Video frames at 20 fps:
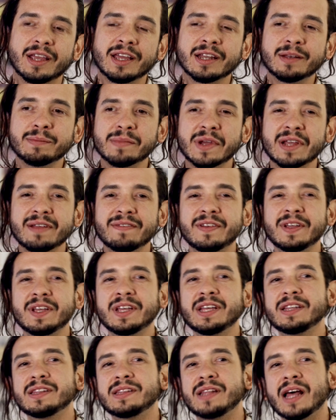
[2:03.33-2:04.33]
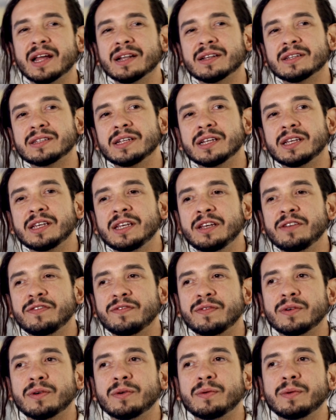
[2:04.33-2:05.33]
And maybe that's the key
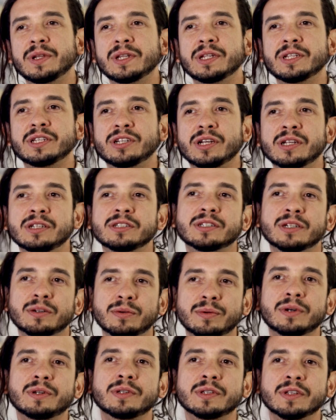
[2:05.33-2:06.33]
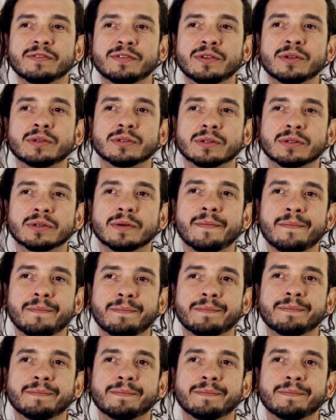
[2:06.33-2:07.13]
for really change the world in the future.